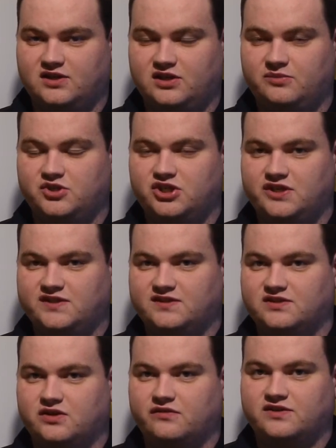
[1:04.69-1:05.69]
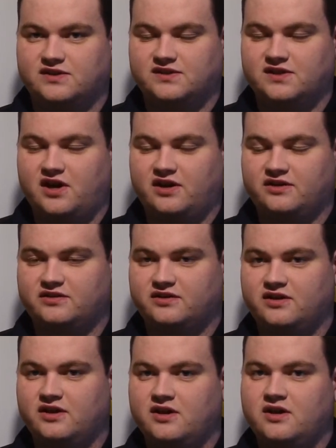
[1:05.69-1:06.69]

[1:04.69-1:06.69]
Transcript: has all the machines and services on it.